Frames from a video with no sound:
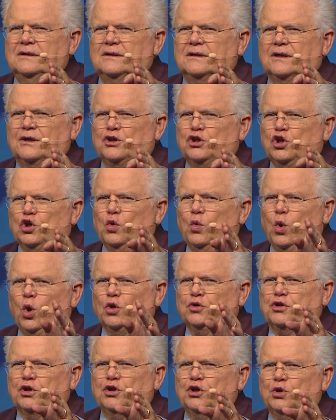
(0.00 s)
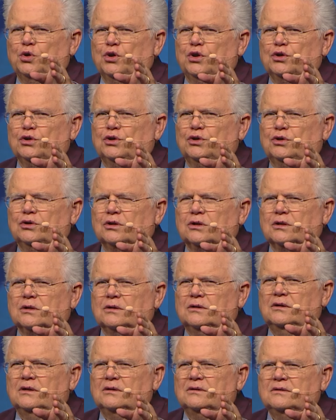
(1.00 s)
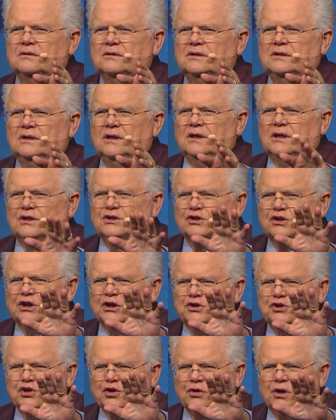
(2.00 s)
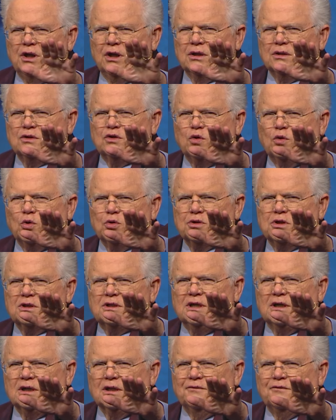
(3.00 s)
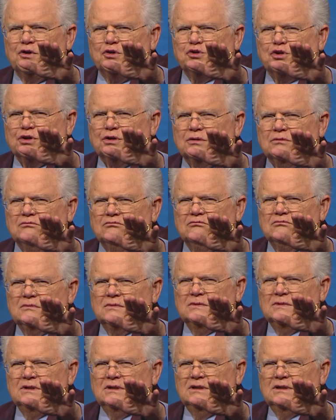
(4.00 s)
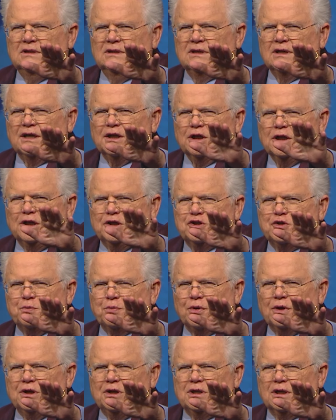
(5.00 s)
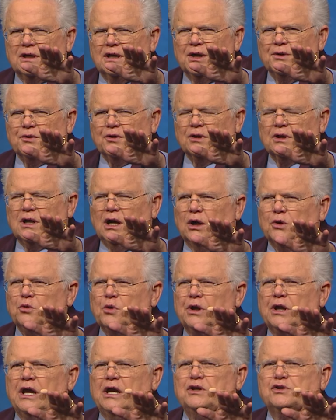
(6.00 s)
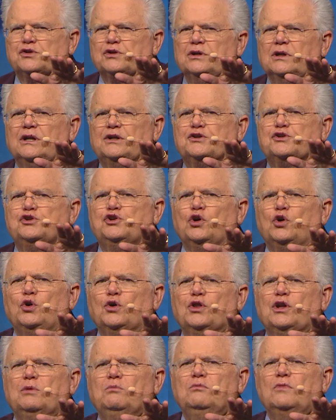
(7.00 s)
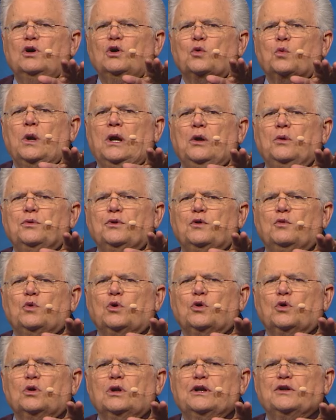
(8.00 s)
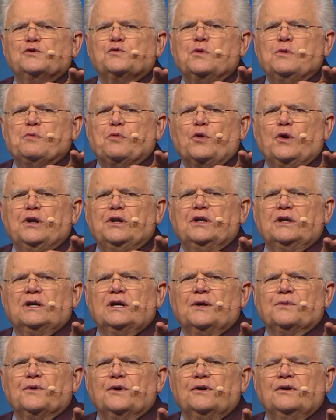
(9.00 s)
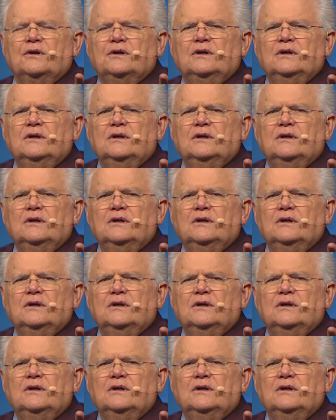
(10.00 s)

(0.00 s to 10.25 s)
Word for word: And you want to know the Lord, extend your hand toward the television and let's pray together. Congregation, let's join them around the world as we pray together.